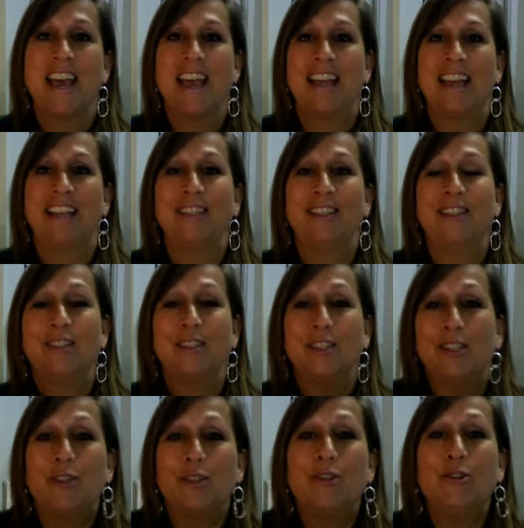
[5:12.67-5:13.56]
And the
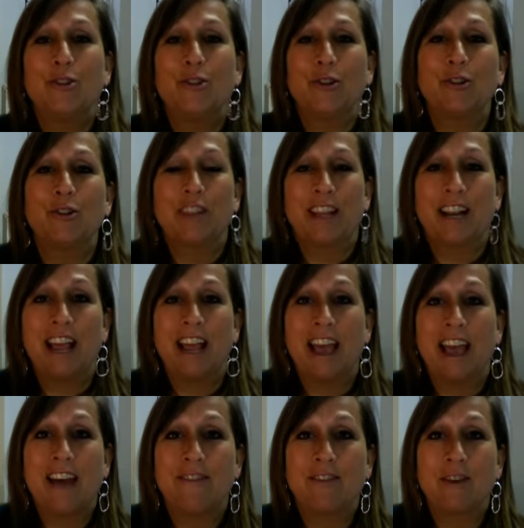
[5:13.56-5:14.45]
two children that I
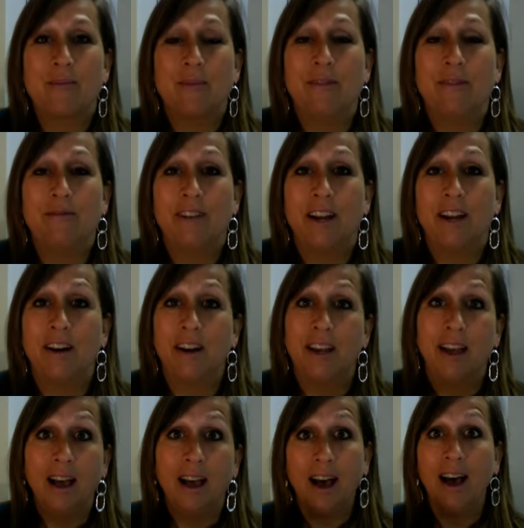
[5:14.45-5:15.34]
have can be
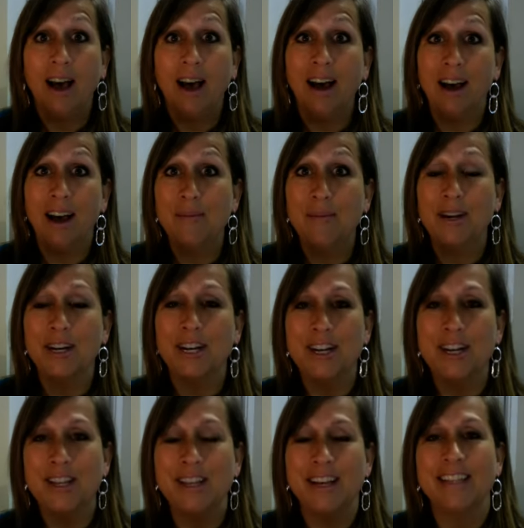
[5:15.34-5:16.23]
very, oh, how am I going to
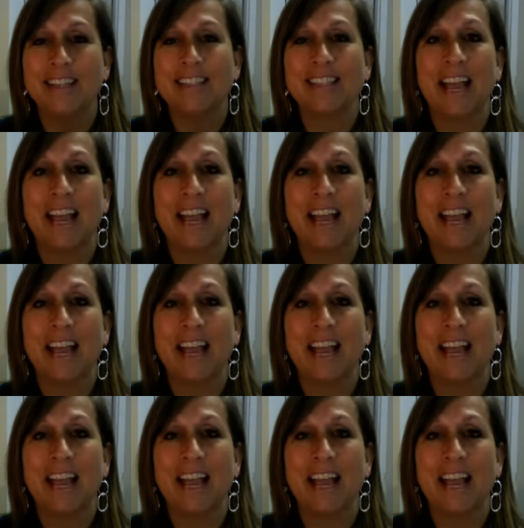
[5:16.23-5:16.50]
do this?